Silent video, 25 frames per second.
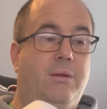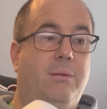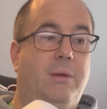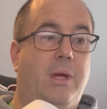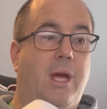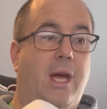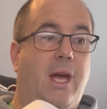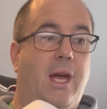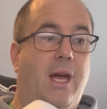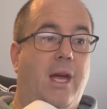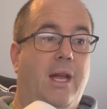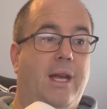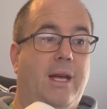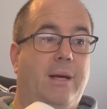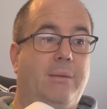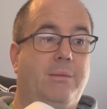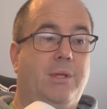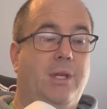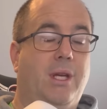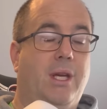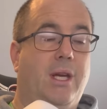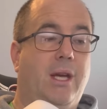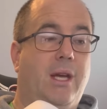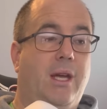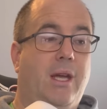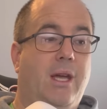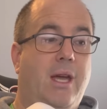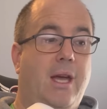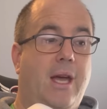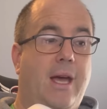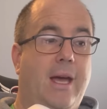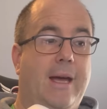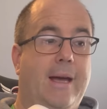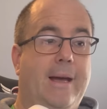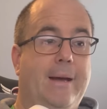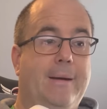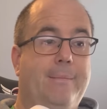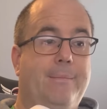adapter
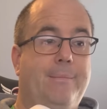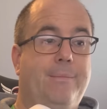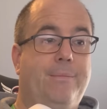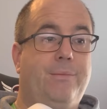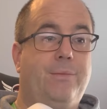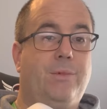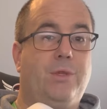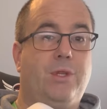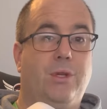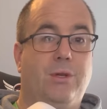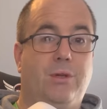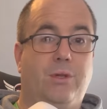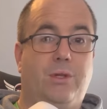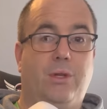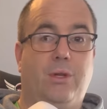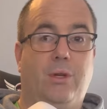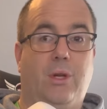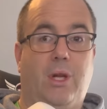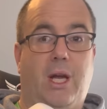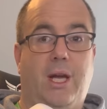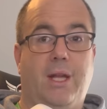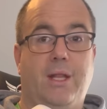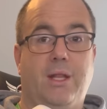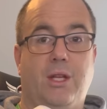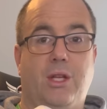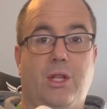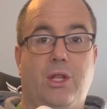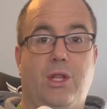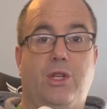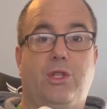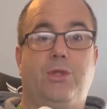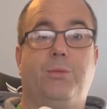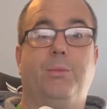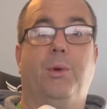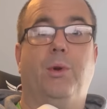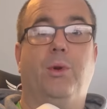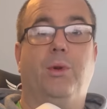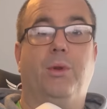to like the
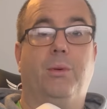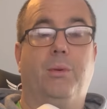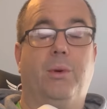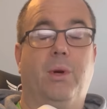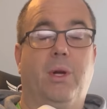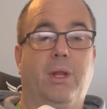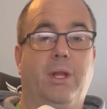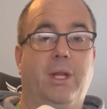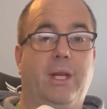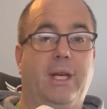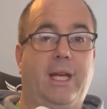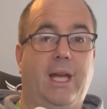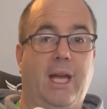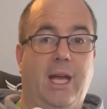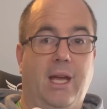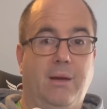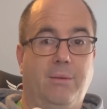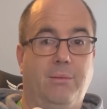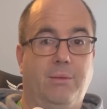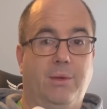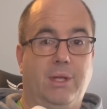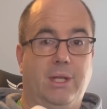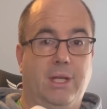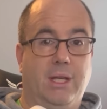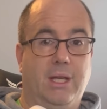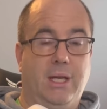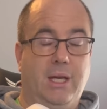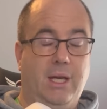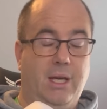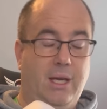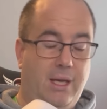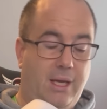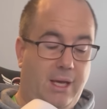smoother one that came with it.